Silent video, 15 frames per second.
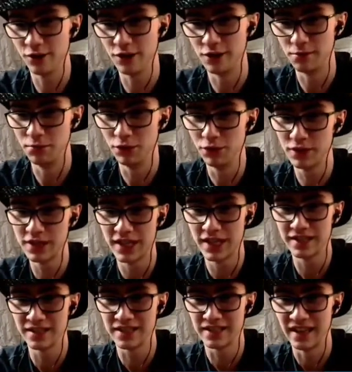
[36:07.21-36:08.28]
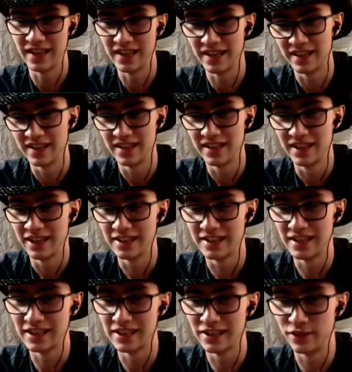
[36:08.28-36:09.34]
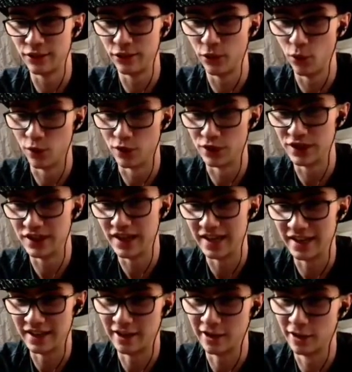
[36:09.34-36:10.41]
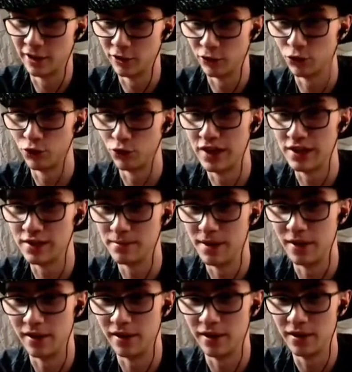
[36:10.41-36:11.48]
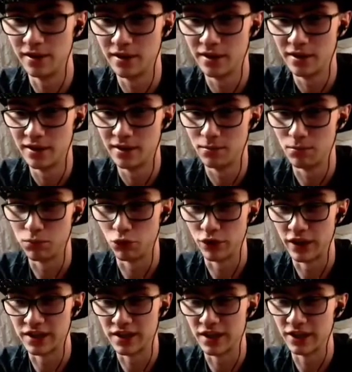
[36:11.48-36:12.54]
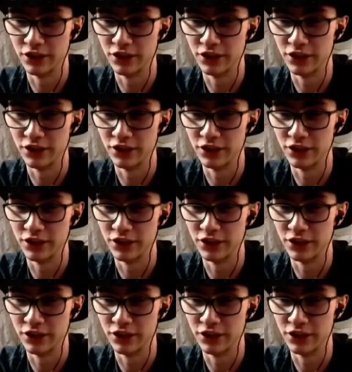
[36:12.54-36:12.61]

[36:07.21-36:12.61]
does blue sense in the force that red's about to bring a title?